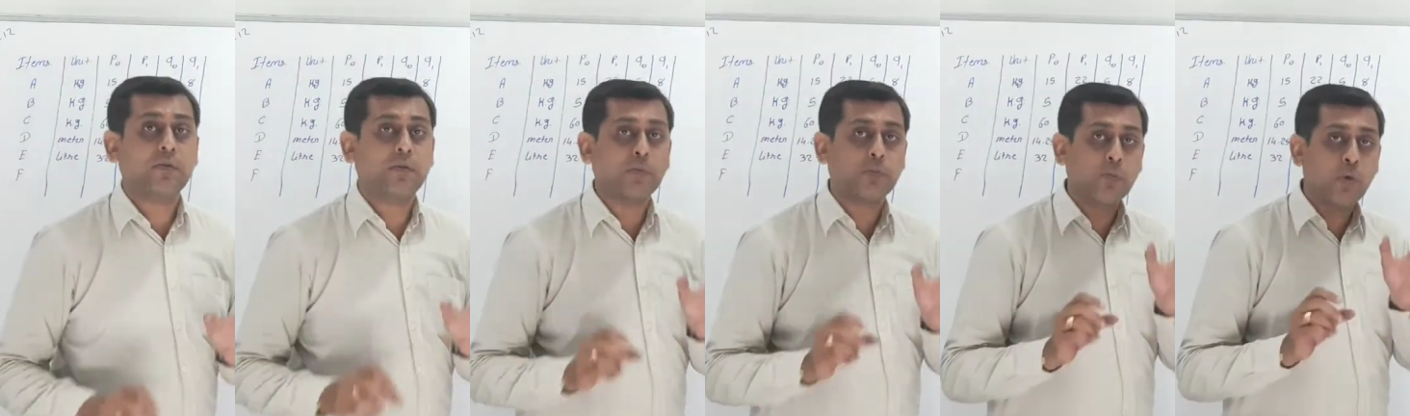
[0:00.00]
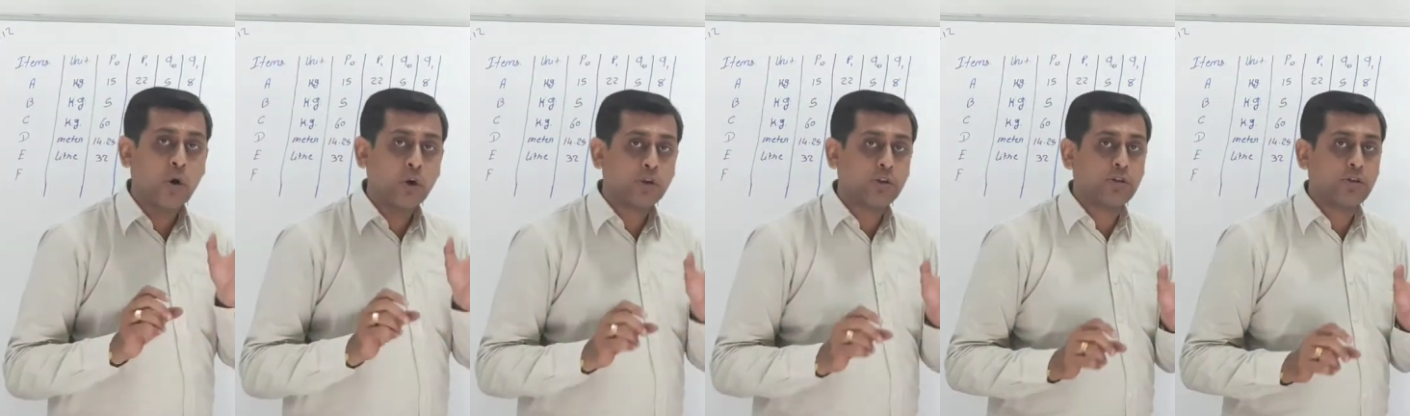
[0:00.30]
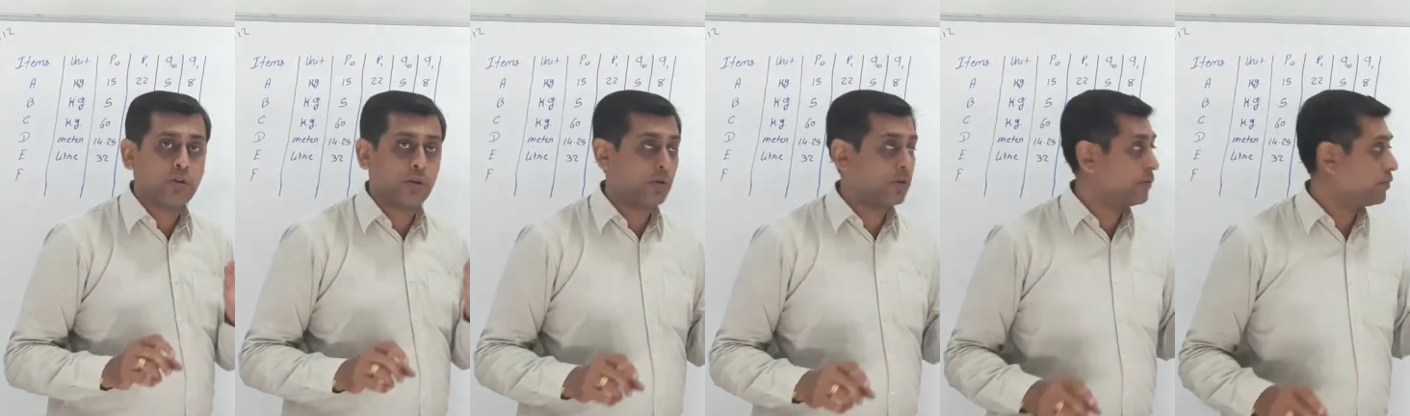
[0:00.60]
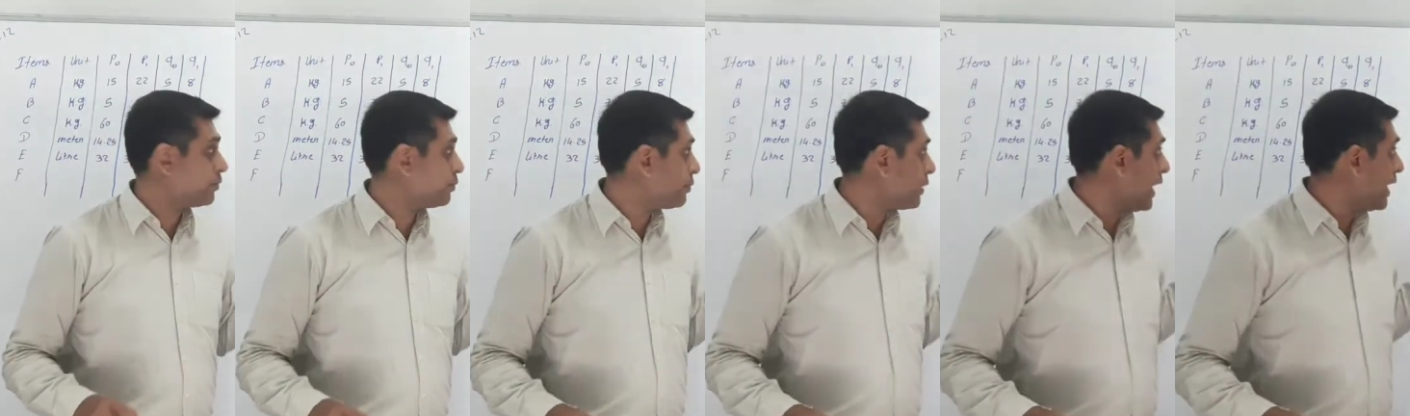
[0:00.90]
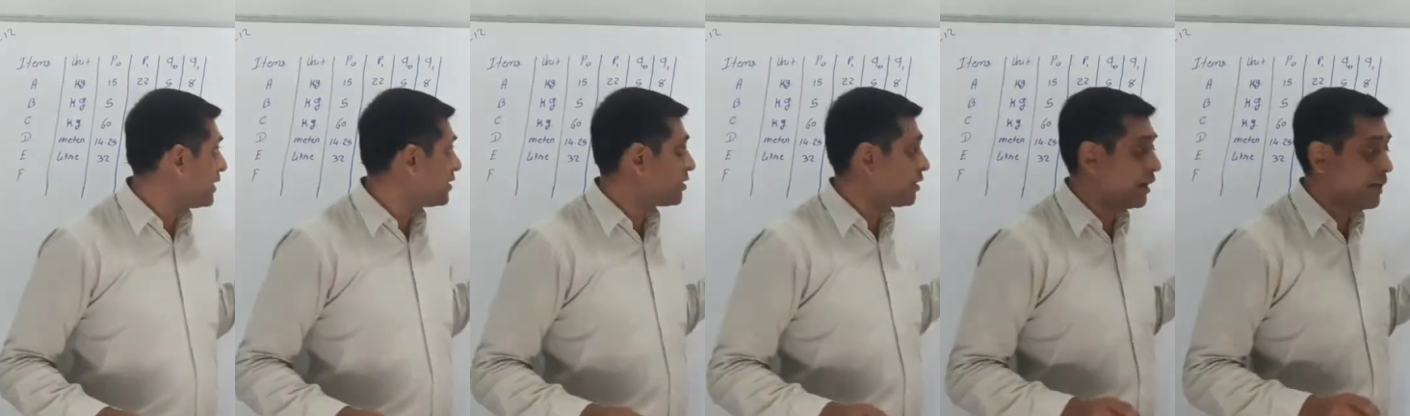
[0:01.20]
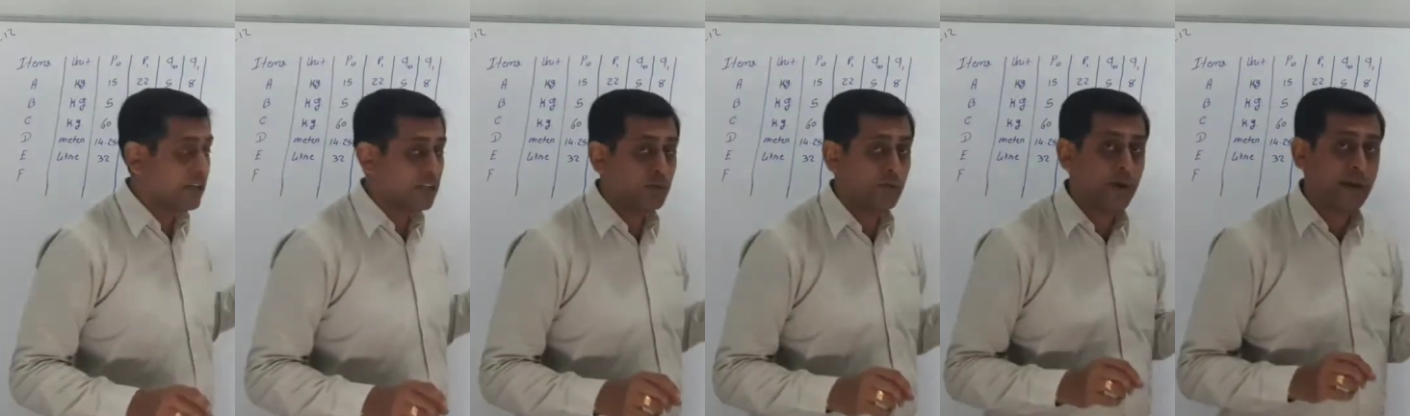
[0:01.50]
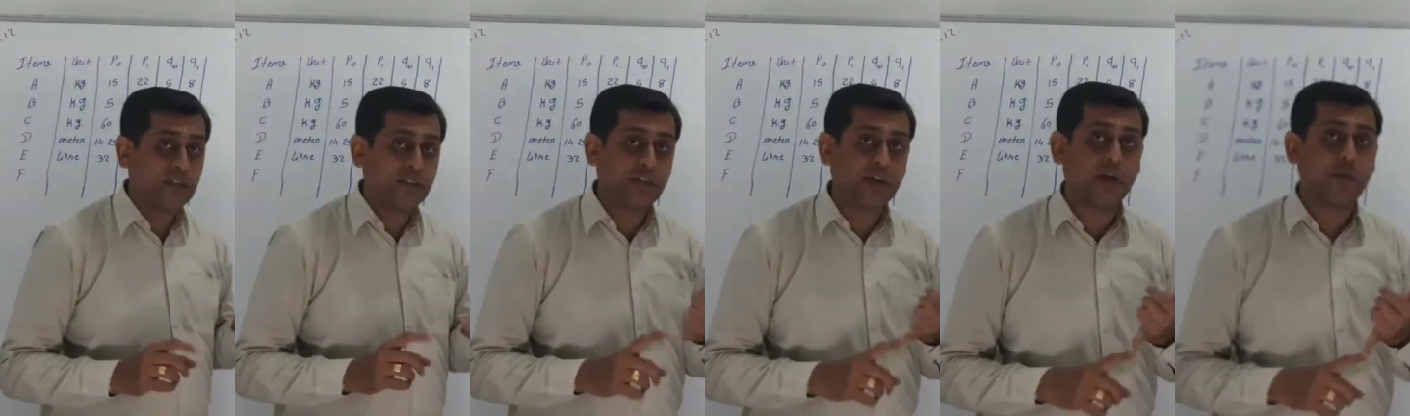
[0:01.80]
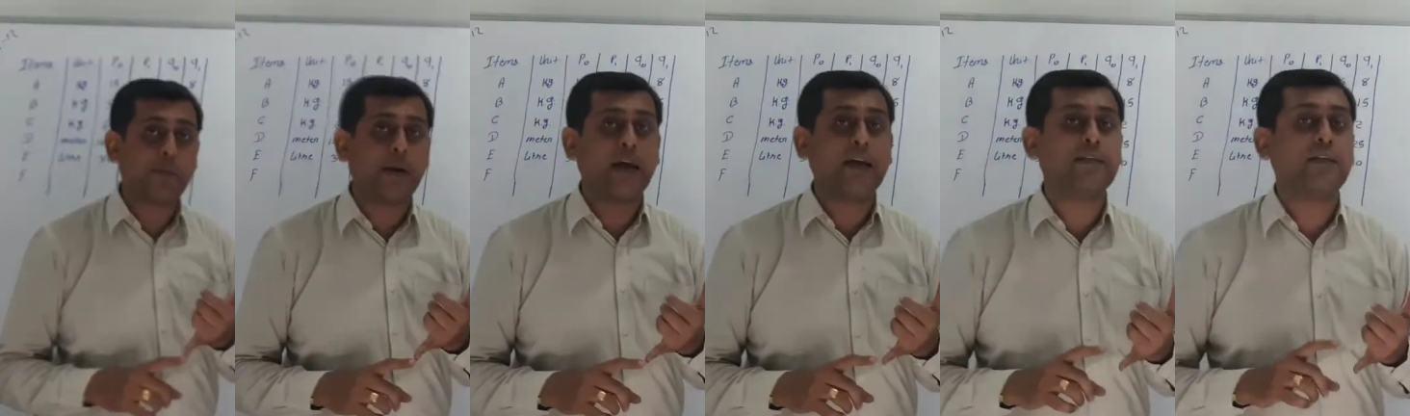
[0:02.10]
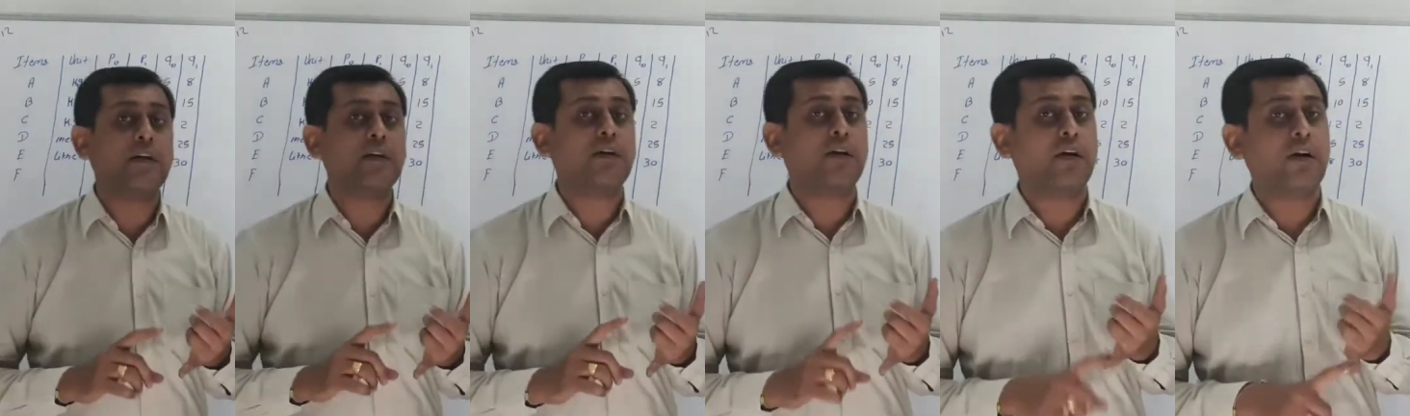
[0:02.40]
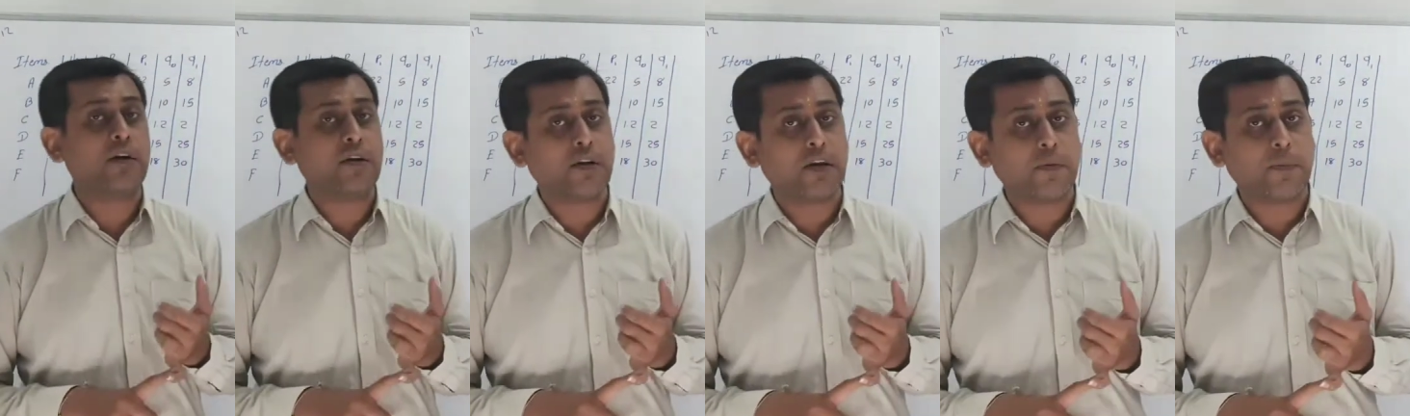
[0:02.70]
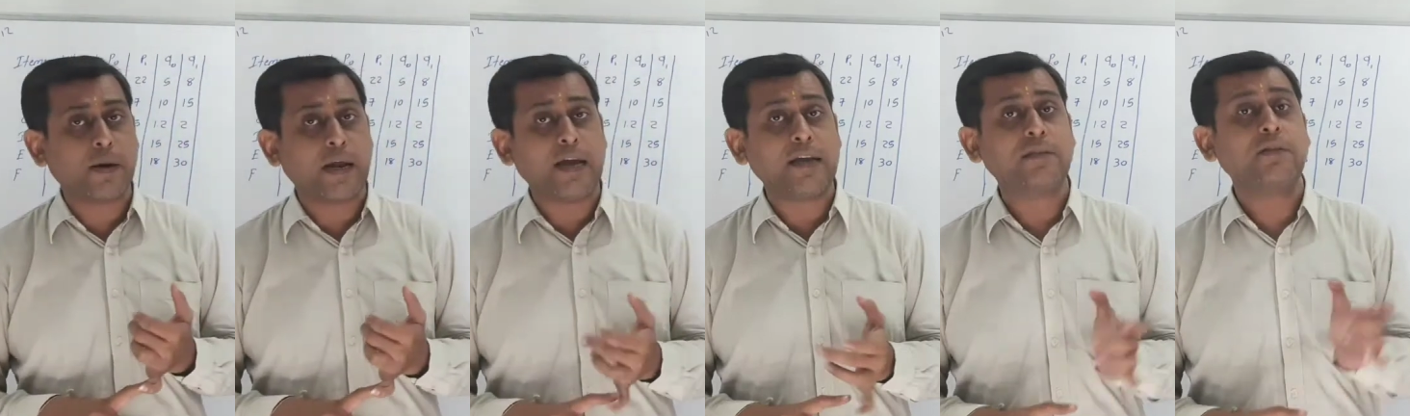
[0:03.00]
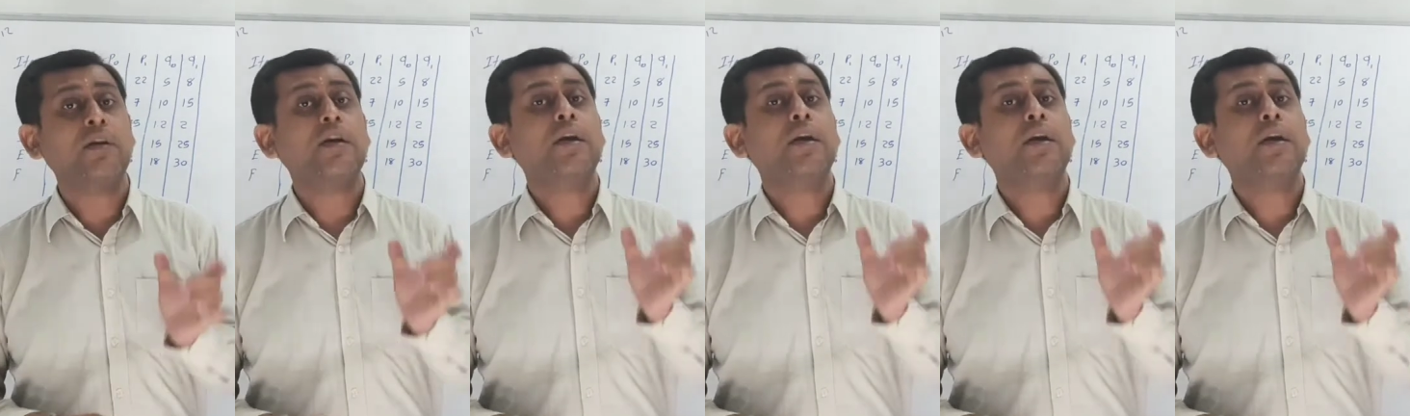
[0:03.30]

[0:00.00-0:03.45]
both price, that is base year price and current year price,